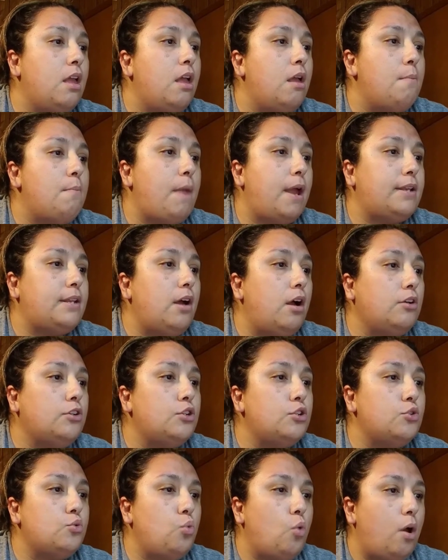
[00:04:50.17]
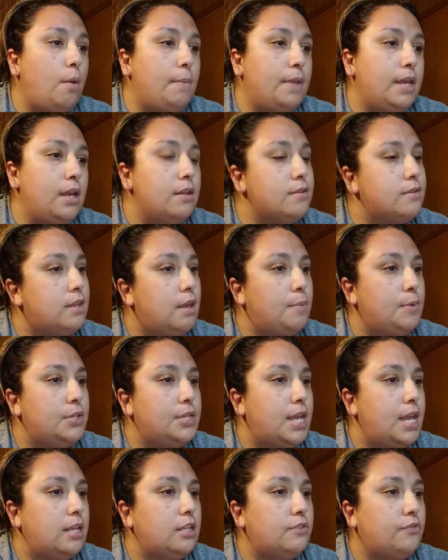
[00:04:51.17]
My doctors want me on
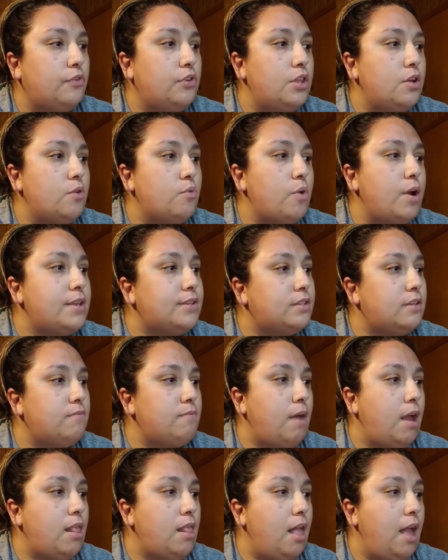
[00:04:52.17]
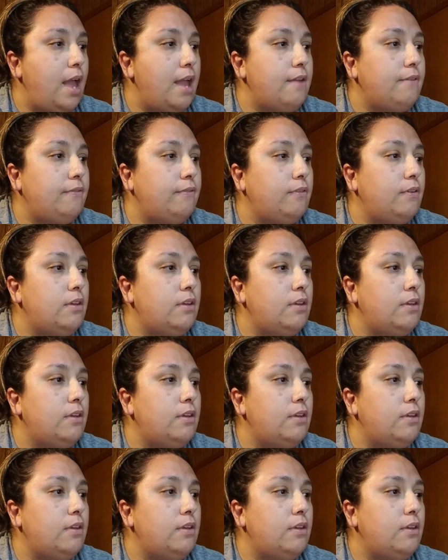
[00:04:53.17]
Subutex for the rest of my life.